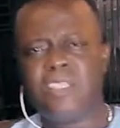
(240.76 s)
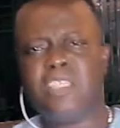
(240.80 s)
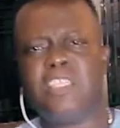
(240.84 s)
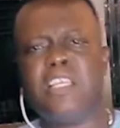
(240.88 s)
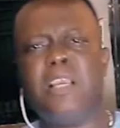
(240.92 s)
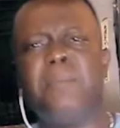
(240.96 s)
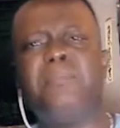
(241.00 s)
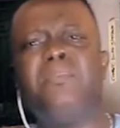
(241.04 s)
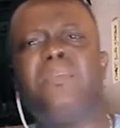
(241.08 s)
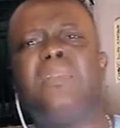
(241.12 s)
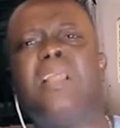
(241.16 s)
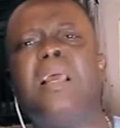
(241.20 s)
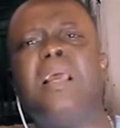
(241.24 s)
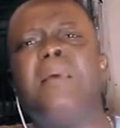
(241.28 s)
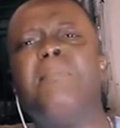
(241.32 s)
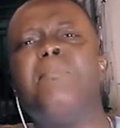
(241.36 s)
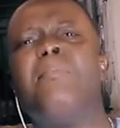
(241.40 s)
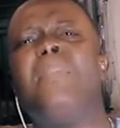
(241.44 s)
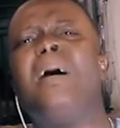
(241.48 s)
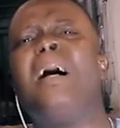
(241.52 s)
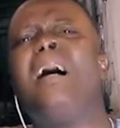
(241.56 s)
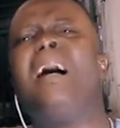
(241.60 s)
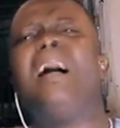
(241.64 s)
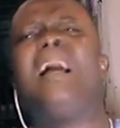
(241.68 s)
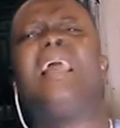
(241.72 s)

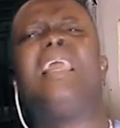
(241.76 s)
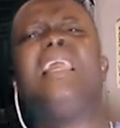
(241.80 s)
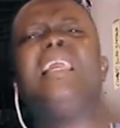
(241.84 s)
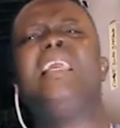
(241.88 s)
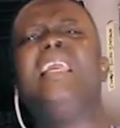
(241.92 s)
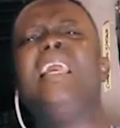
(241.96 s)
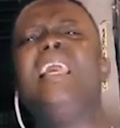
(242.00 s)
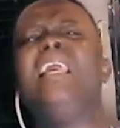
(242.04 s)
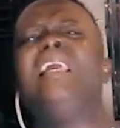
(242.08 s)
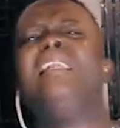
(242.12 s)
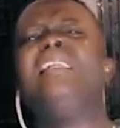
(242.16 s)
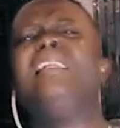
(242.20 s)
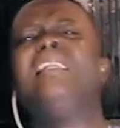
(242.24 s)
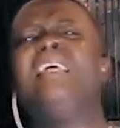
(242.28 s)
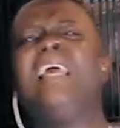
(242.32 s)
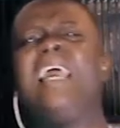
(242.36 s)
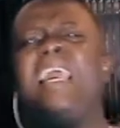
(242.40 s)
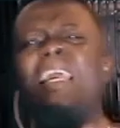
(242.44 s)
September again,